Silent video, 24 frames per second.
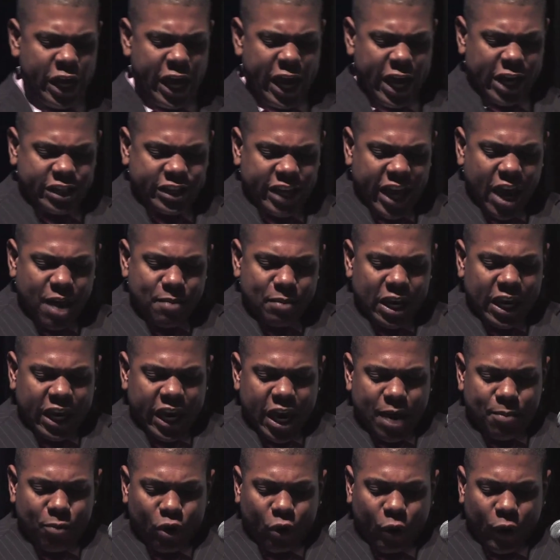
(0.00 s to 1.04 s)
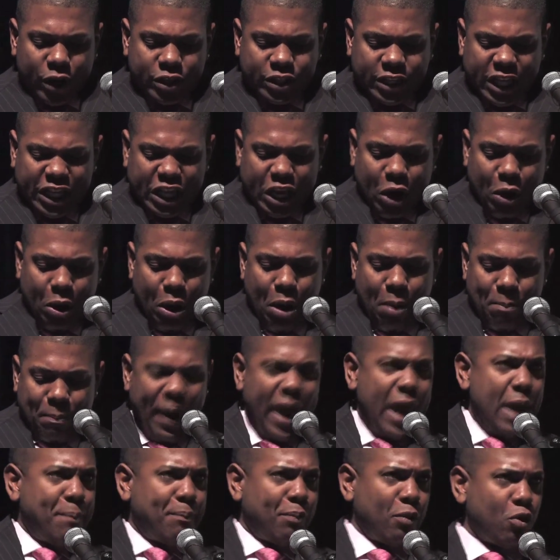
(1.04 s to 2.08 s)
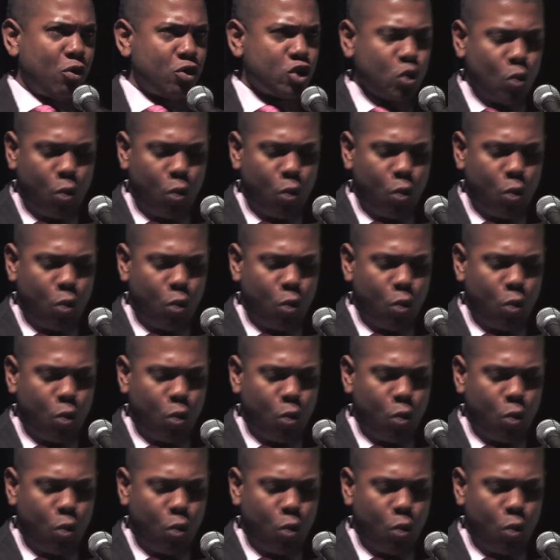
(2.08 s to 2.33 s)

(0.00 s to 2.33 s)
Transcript: examining immigrants and their papers,